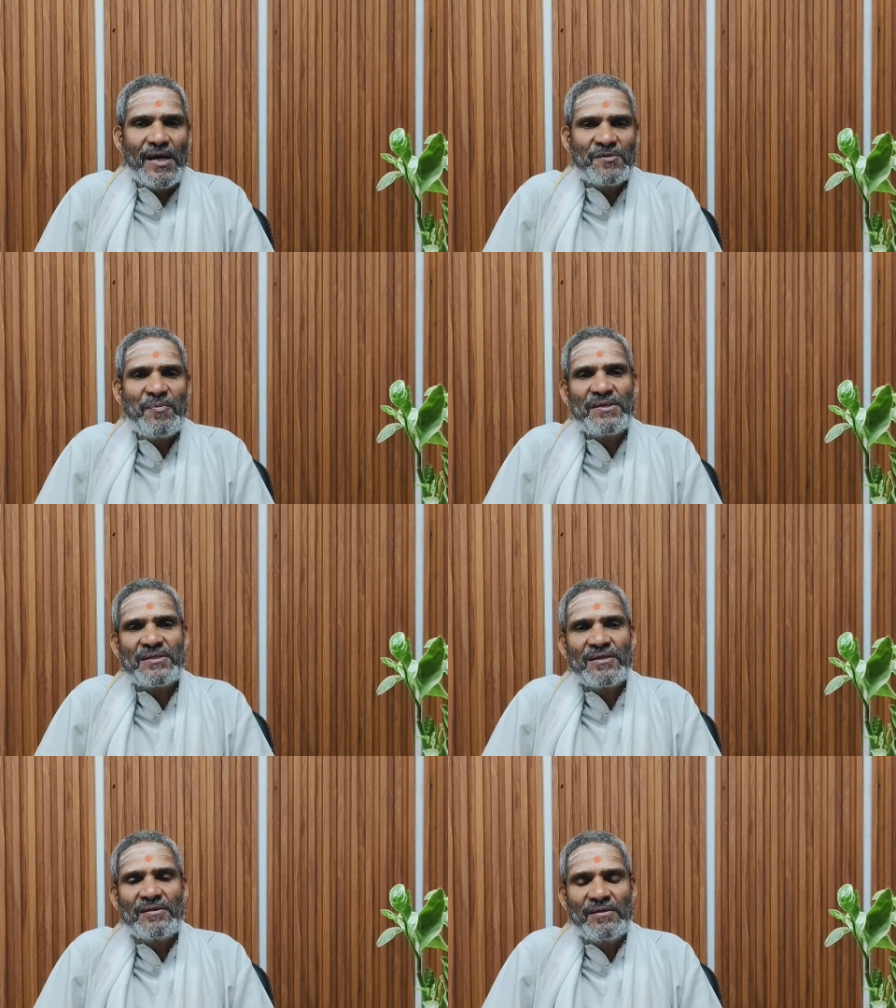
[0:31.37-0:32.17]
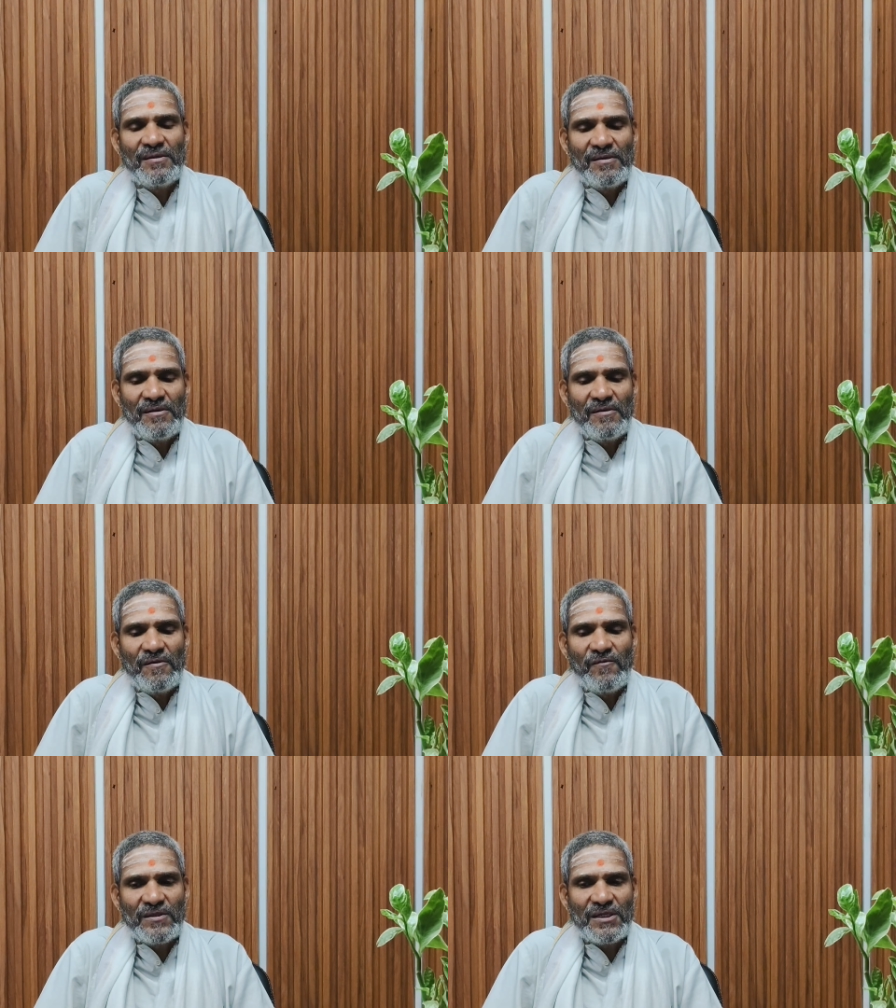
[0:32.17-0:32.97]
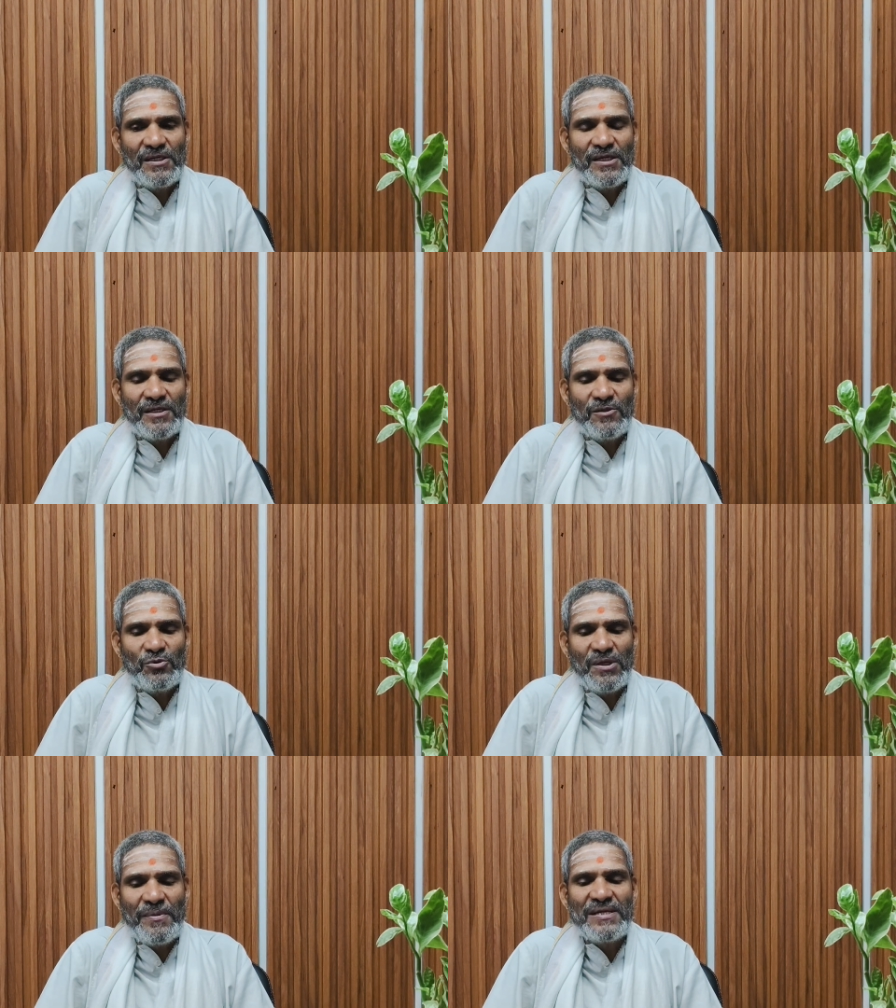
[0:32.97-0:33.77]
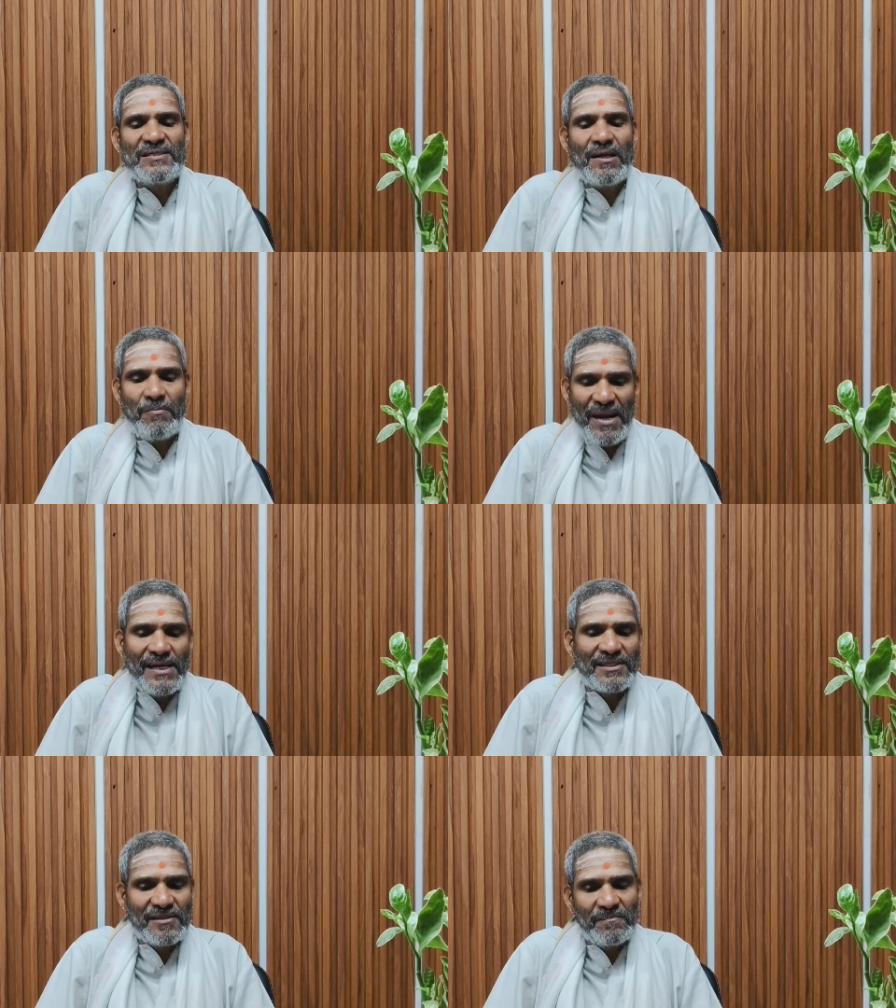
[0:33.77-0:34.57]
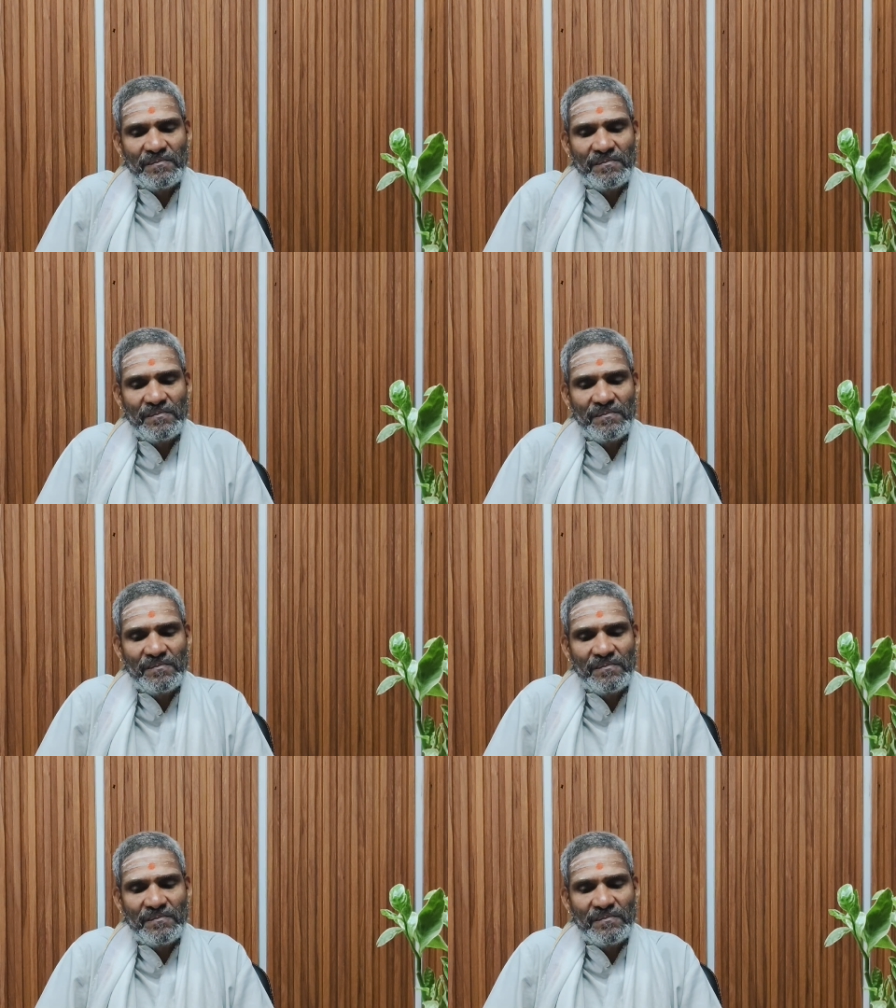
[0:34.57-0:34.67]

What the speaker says: aspect was relating to the medicinal plants.